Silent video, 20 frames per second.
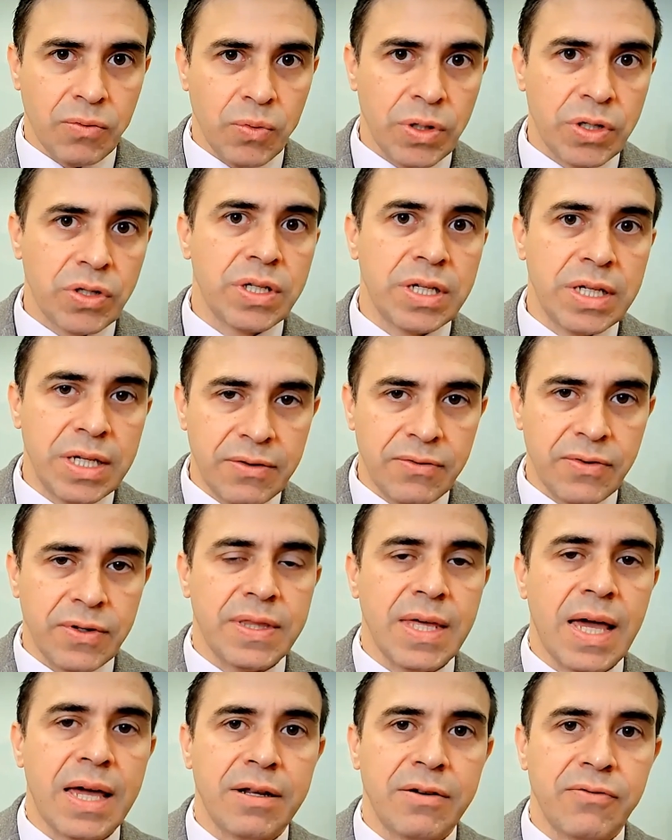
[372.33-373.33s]
We could give
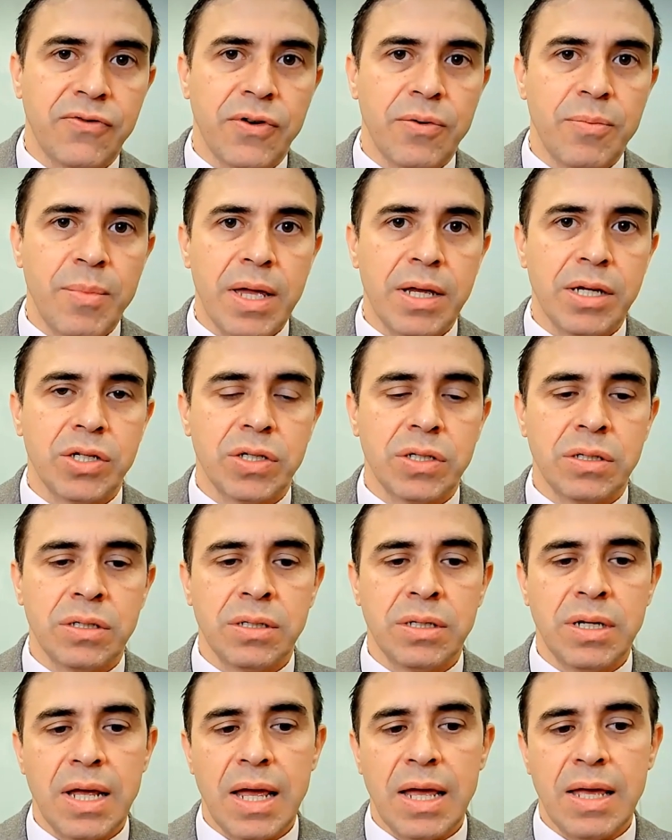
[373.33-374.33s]
it that information